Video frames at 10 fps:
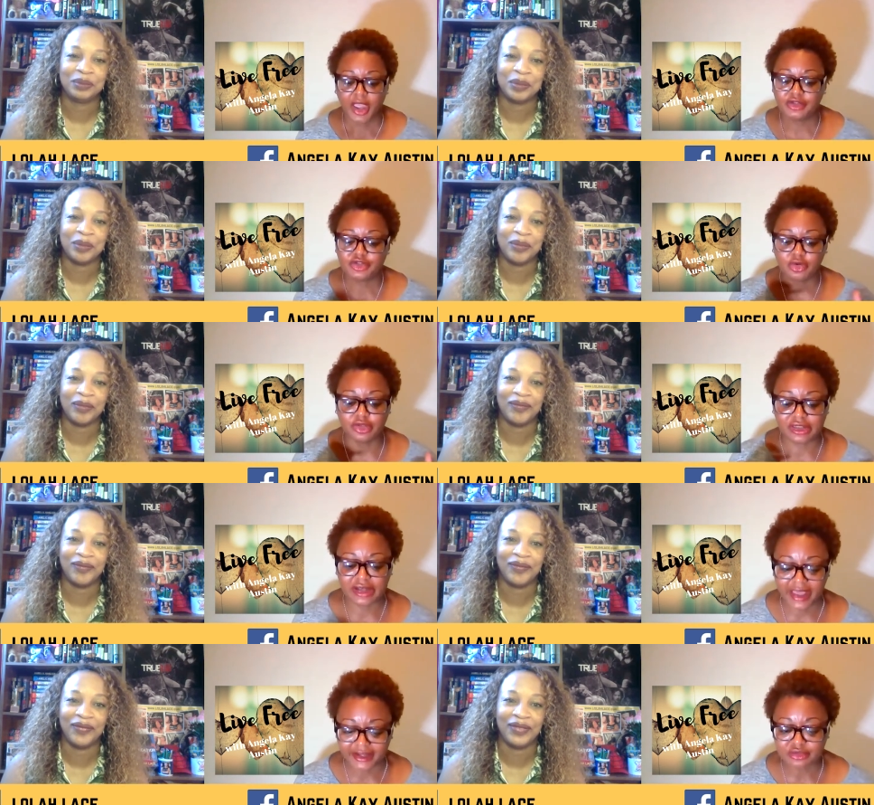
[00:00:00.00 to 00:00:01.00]
Speaker 1: and so
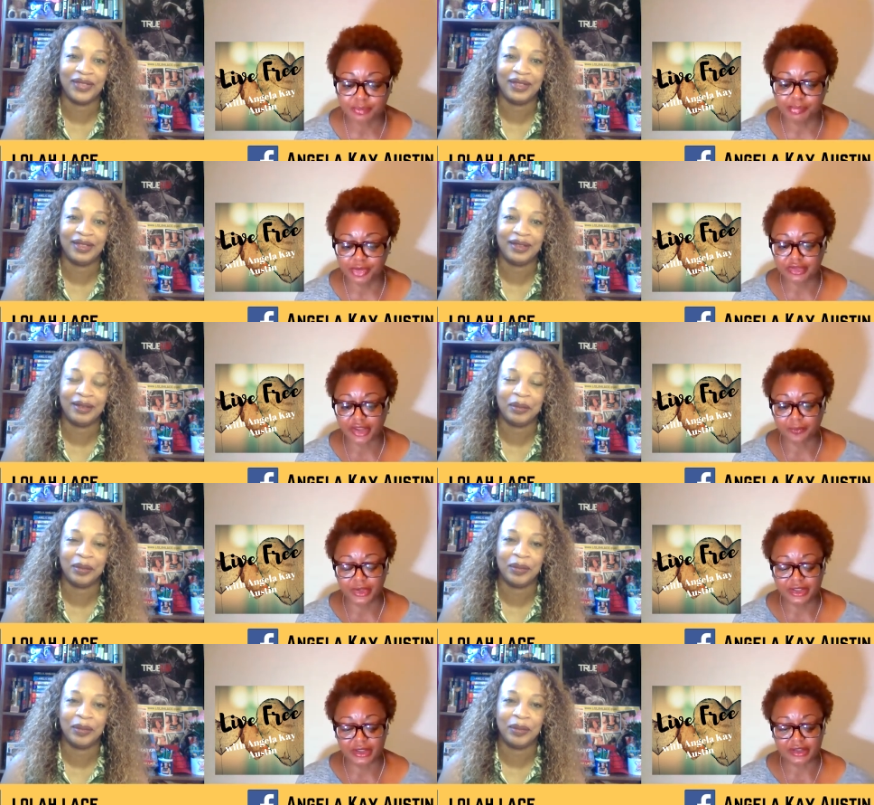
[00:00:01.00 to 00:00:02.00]
the next book
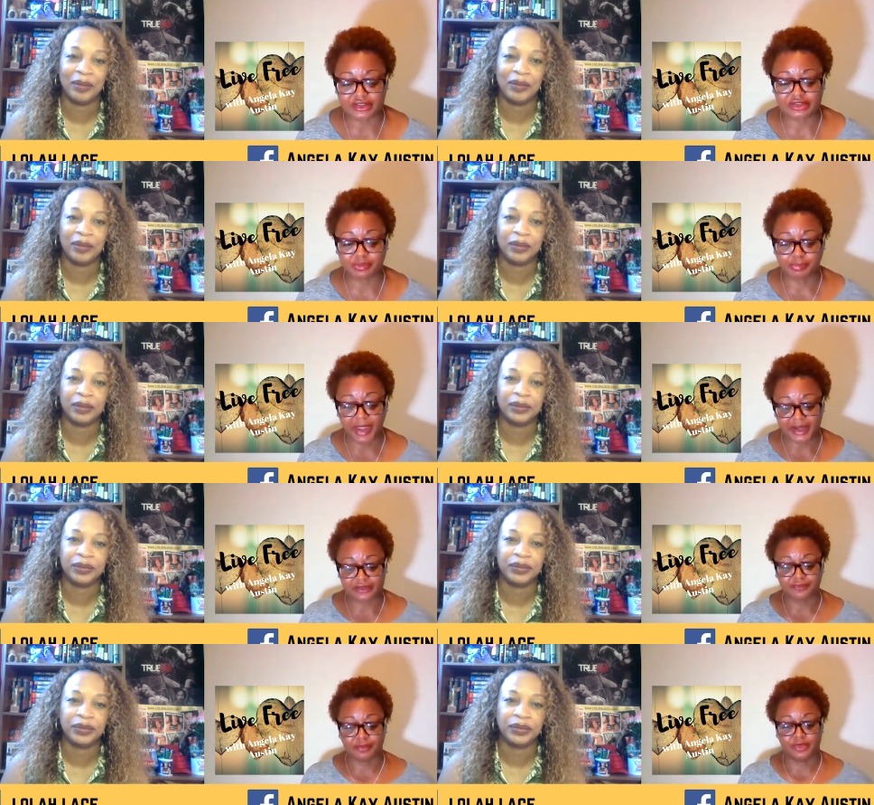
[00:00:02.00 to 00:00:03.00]
that we can
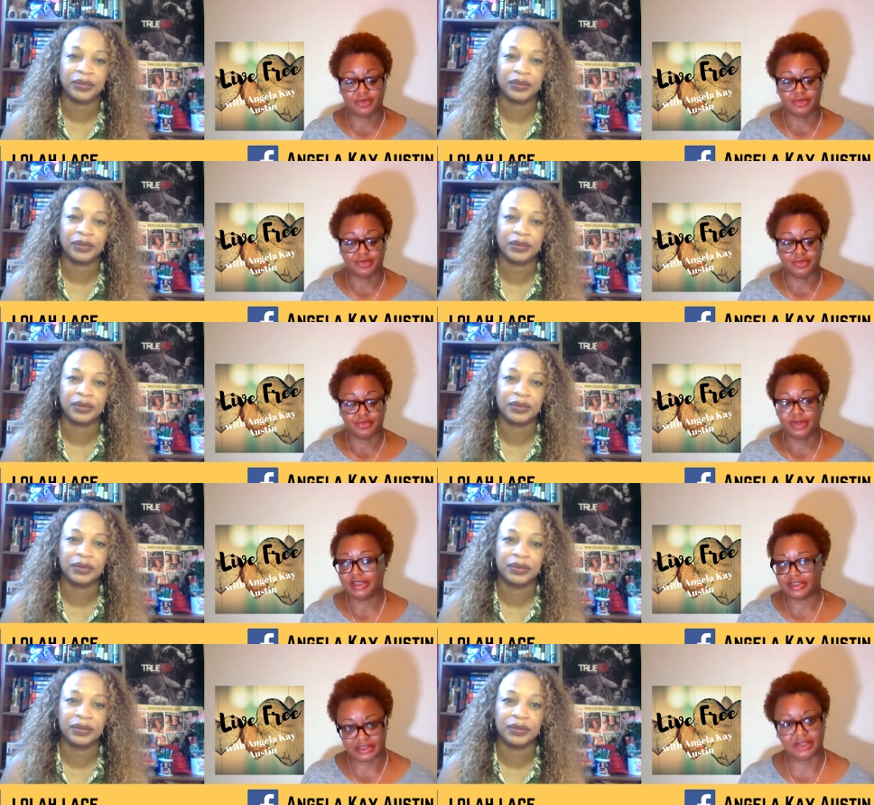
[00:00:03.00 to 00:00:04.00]
expect from you
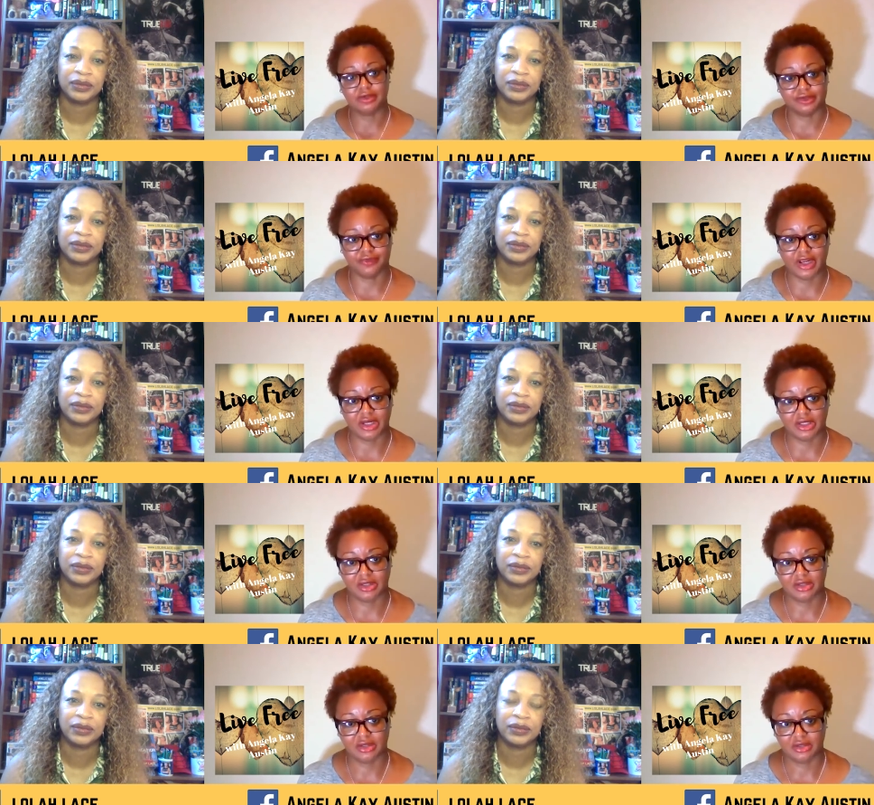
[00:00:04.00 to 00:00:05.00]
is Single and
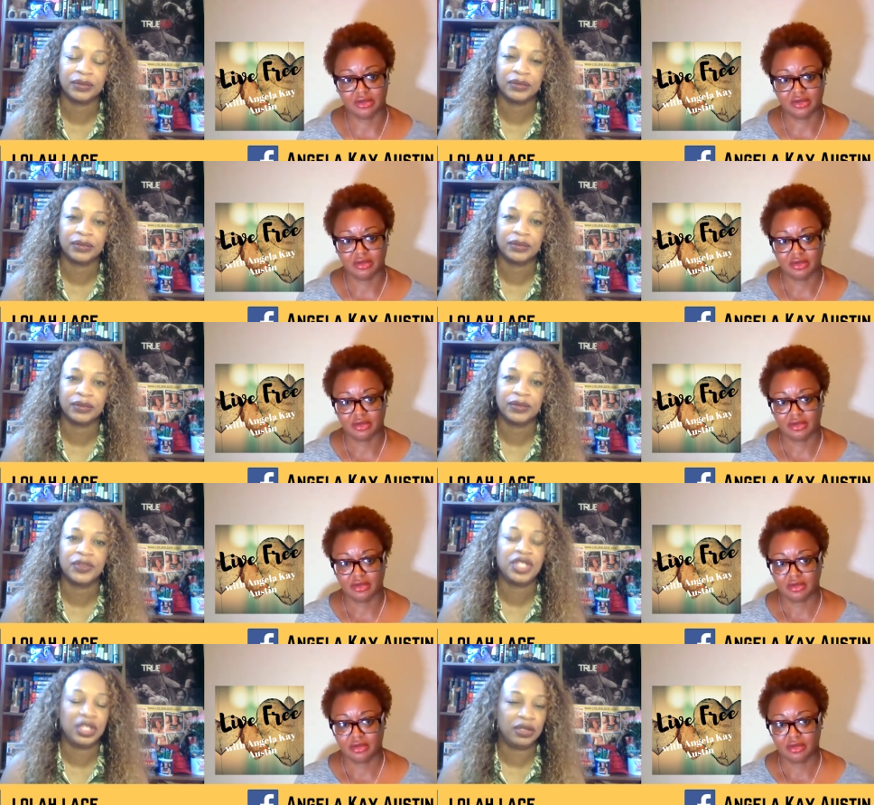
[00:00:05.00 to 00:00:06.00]
Ready.
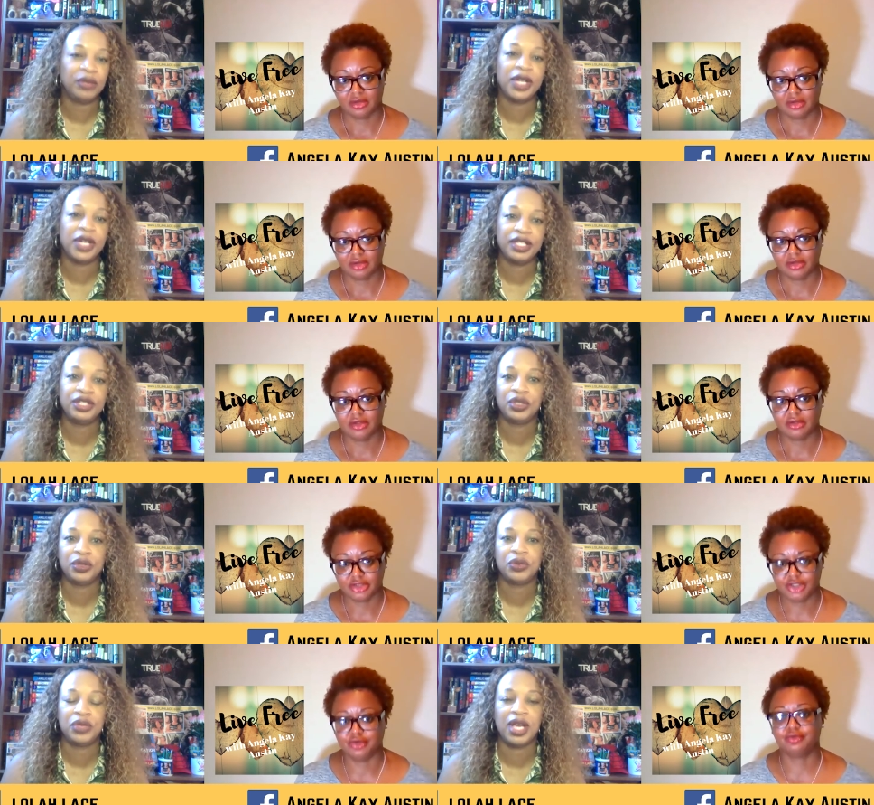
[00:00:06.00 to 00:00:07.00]
Speaker 2: Single and Ready
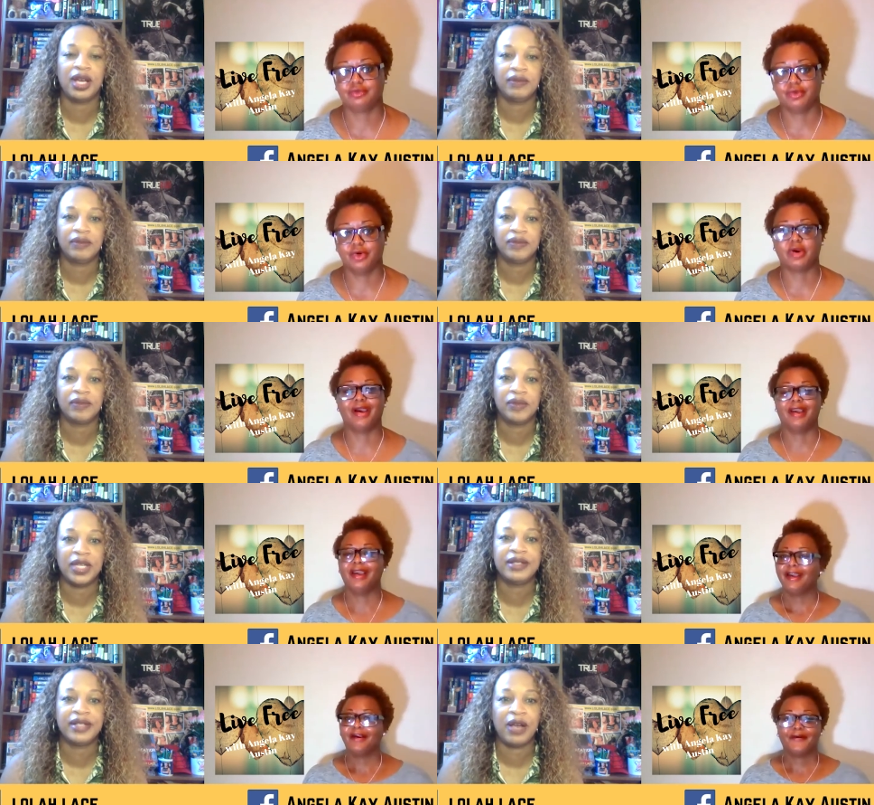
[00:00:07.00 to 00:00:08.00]
too. Yeah. Okay.
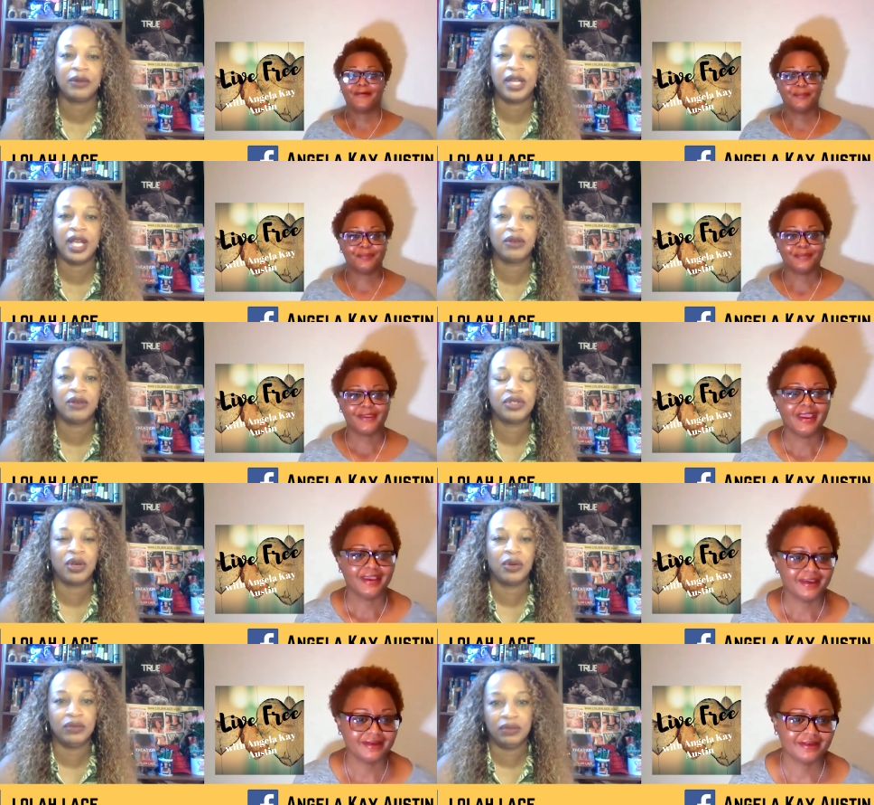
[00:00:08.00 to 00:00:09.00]
It's out now.
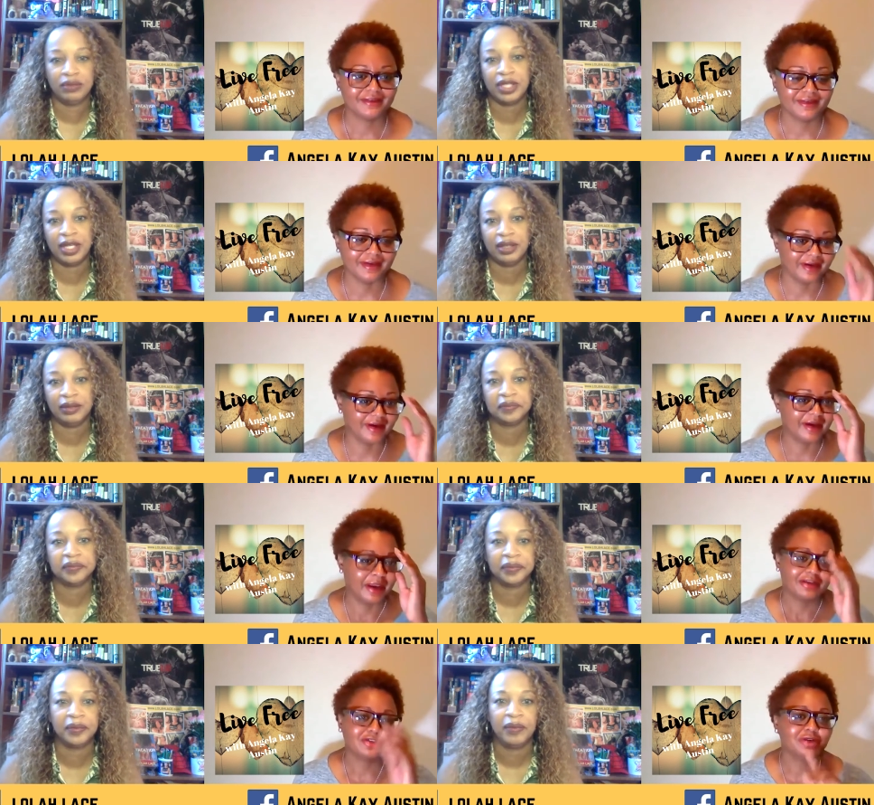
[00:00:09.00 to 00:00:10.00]
So yeah.
Speaker 1: Yeah.
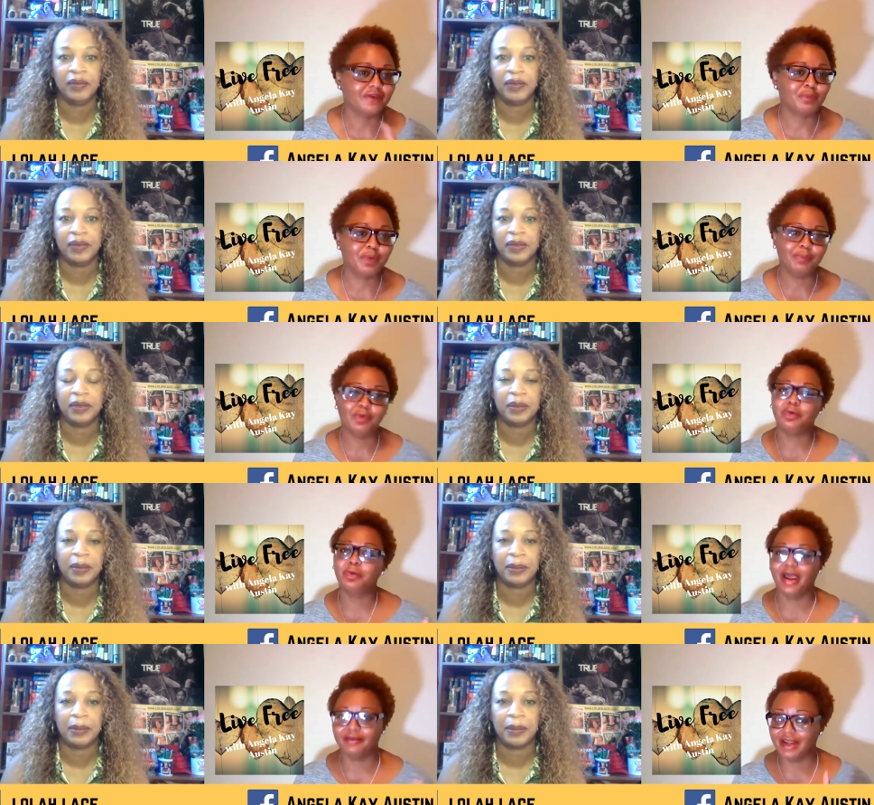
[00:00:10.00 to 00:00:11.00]
So now for people
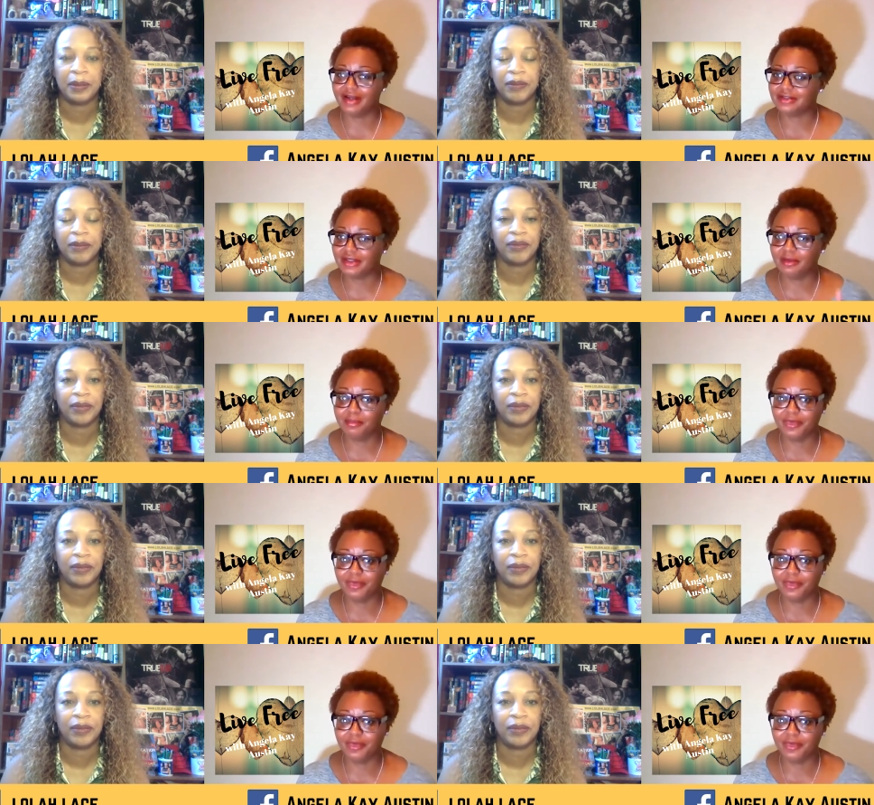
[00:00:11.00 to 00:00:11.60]
who have not seen the